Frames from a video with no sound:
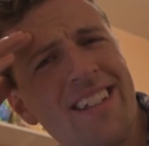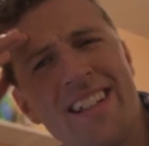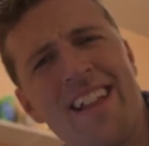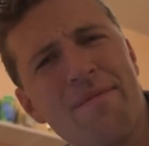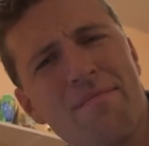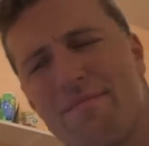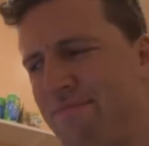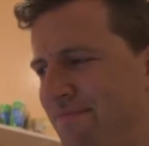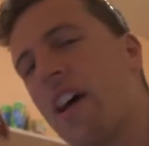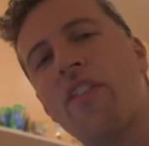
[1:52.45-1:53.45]

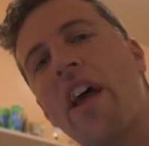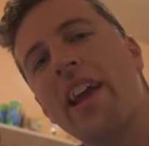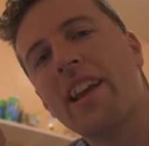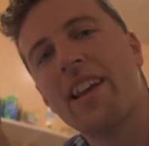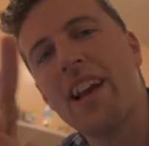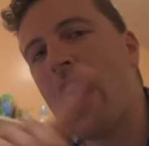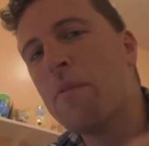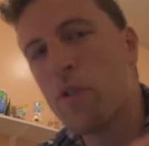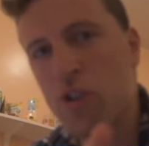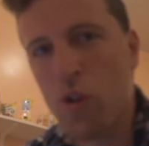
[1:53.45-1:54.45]
So I think
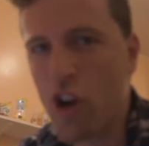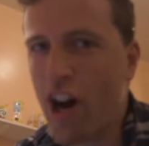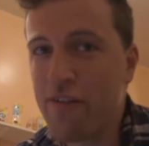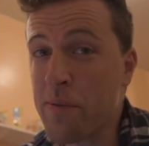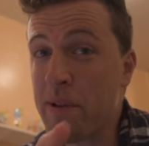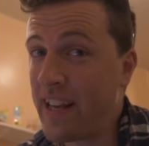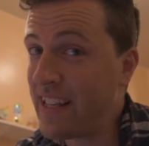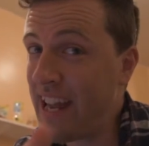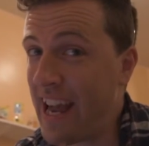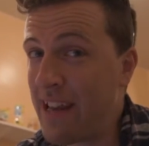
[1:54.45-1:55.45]
I'm doing no coffee,
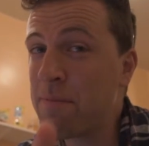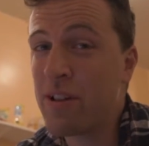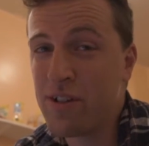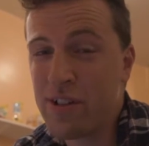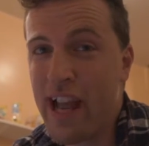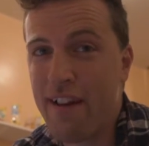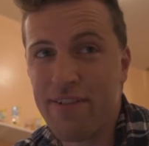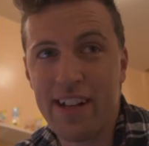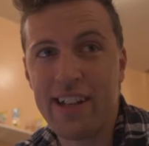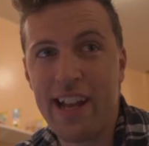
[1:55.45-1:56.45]
but I am going to do
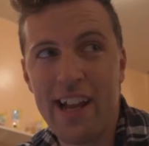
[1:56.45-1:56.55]
caffeine today.